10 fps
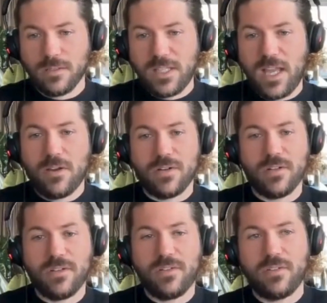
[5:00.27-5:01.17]

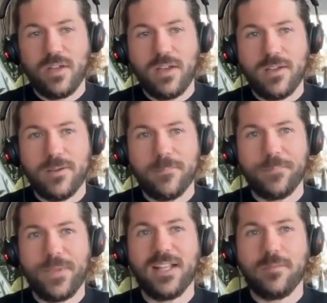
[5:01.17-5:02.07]
carers
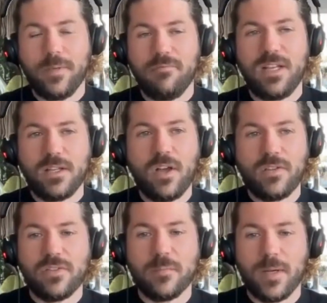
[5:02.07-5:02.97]
had to be really
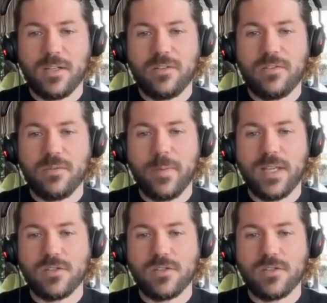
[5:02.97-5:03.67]
customized to making